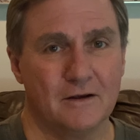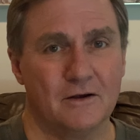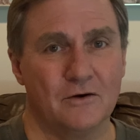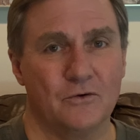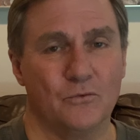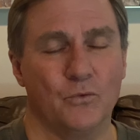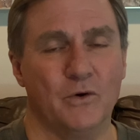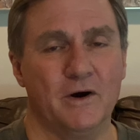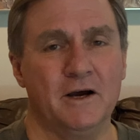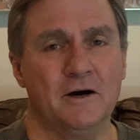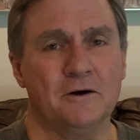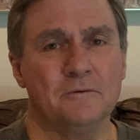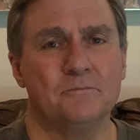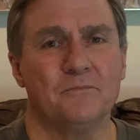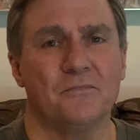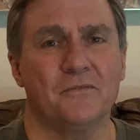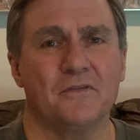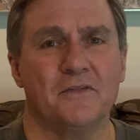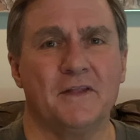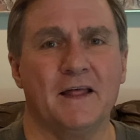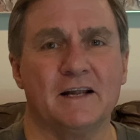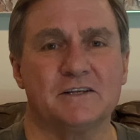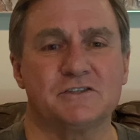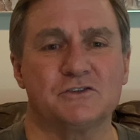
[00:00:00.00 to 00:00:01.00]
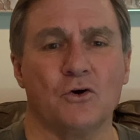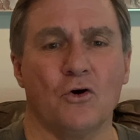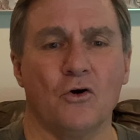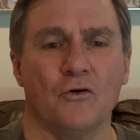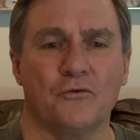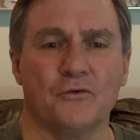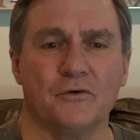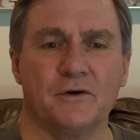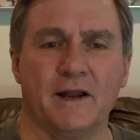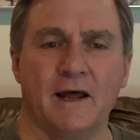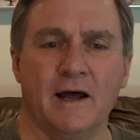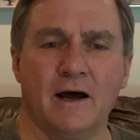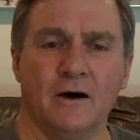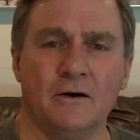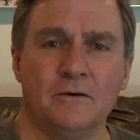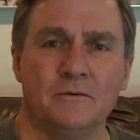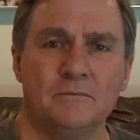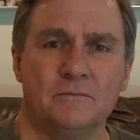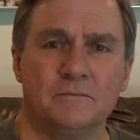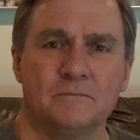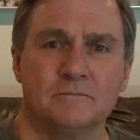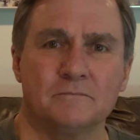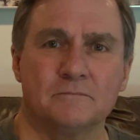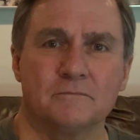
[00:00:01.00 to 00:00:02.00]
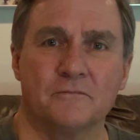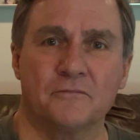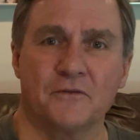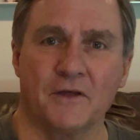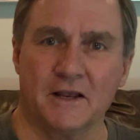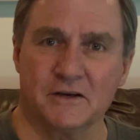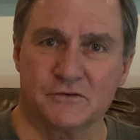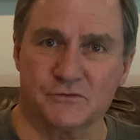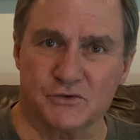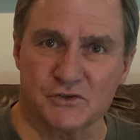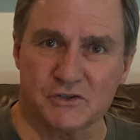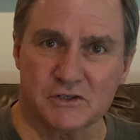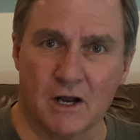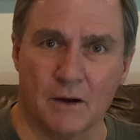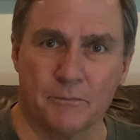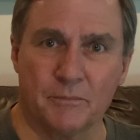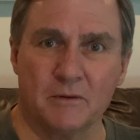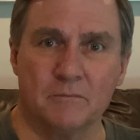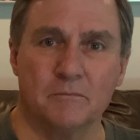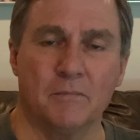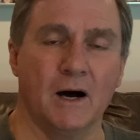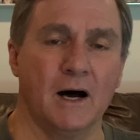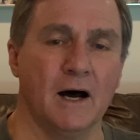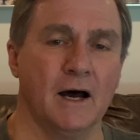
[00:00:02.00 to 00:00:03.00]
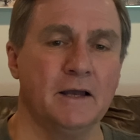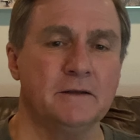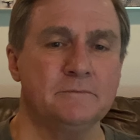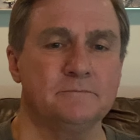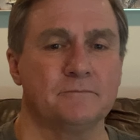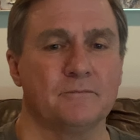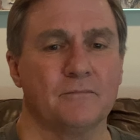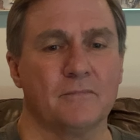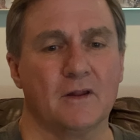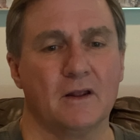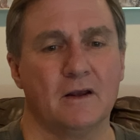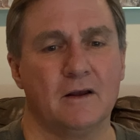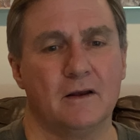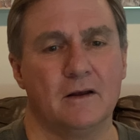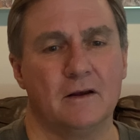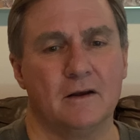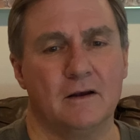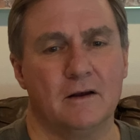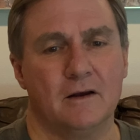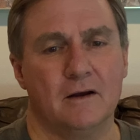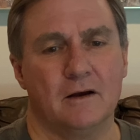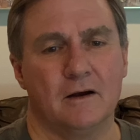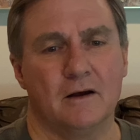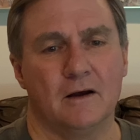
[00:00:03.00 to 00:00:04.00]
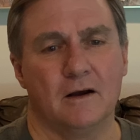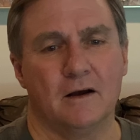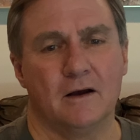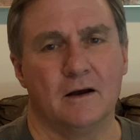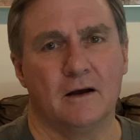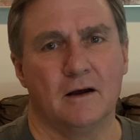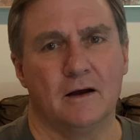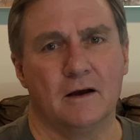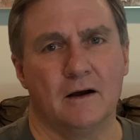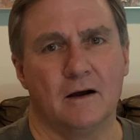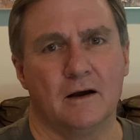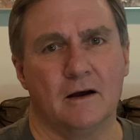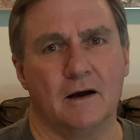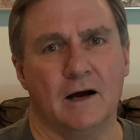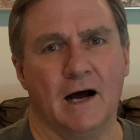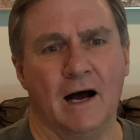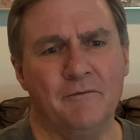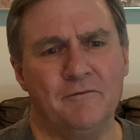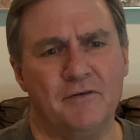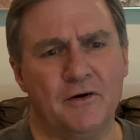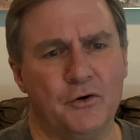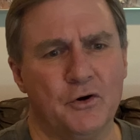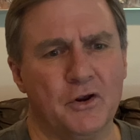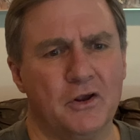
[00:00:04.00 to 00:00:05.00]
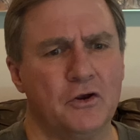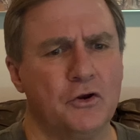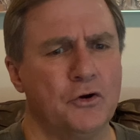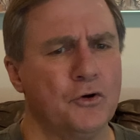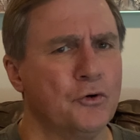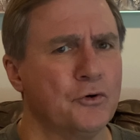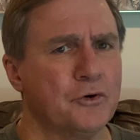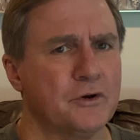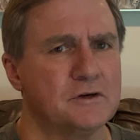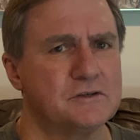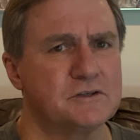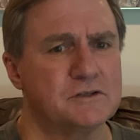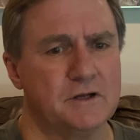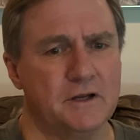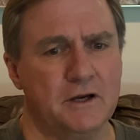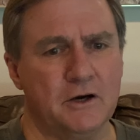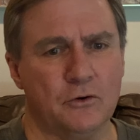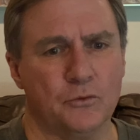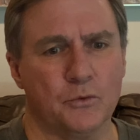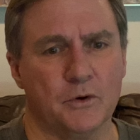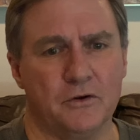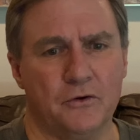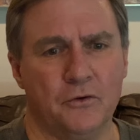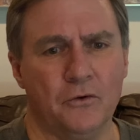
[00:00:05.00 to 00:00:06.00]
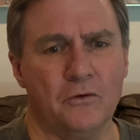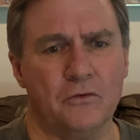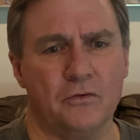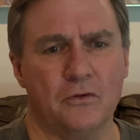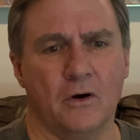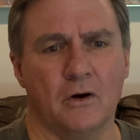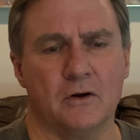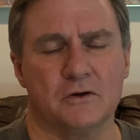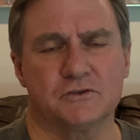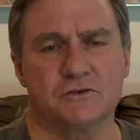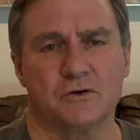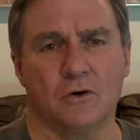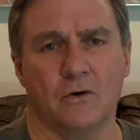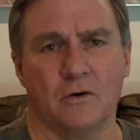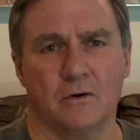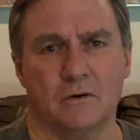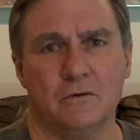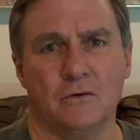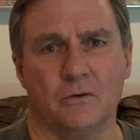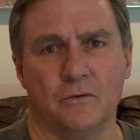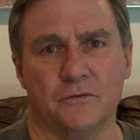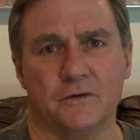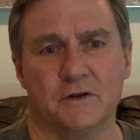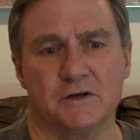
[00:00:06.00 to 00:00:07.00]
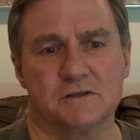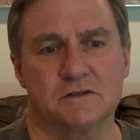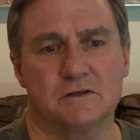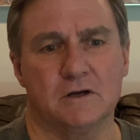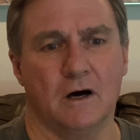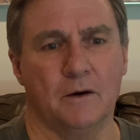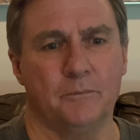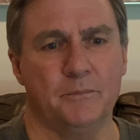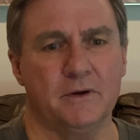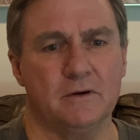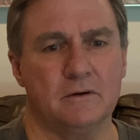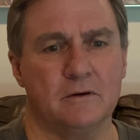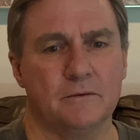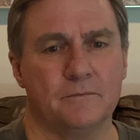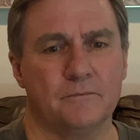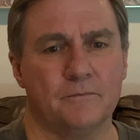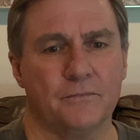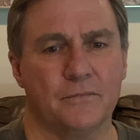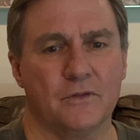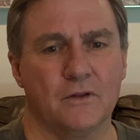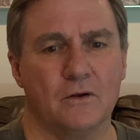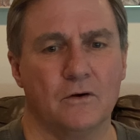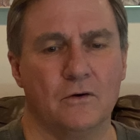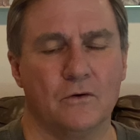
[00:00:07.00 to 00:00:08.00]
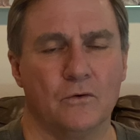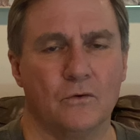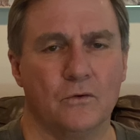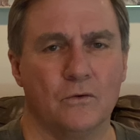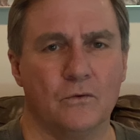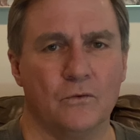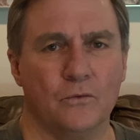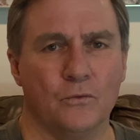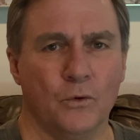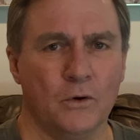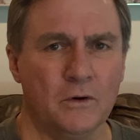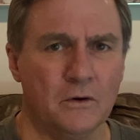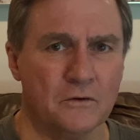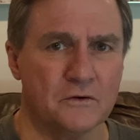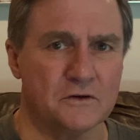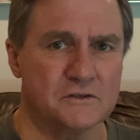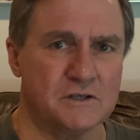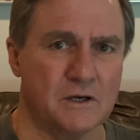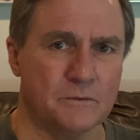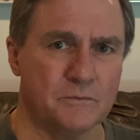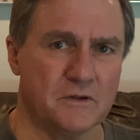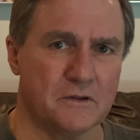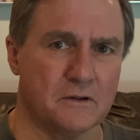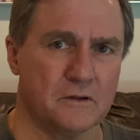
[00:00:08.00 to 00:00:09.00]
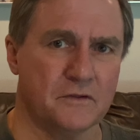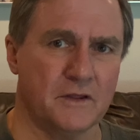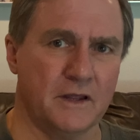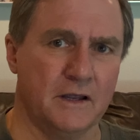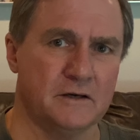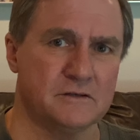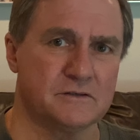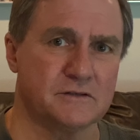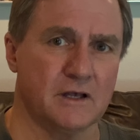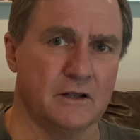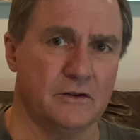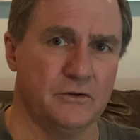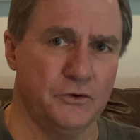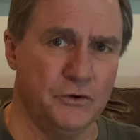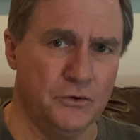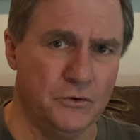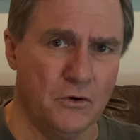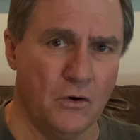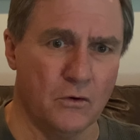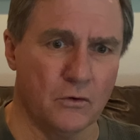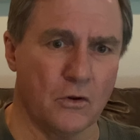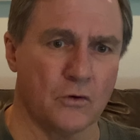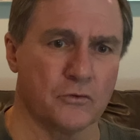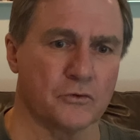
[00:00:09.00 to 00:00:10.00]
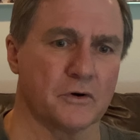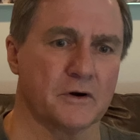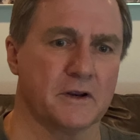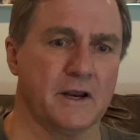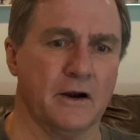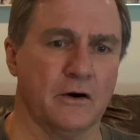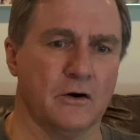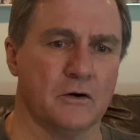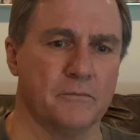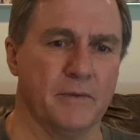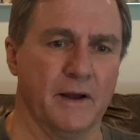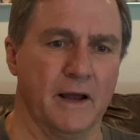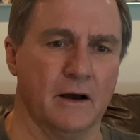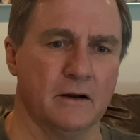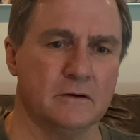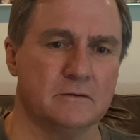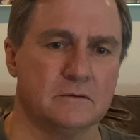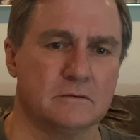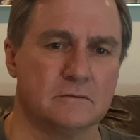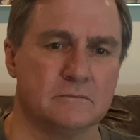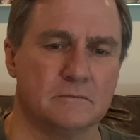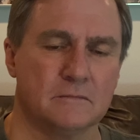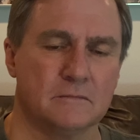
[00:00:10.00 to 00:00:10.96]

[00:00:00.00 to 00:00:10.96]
Well, that's all for now. Thanks for stopping by. I'm very curious to hear what your thoughts are on this topic. What are some of the things that you no longer care about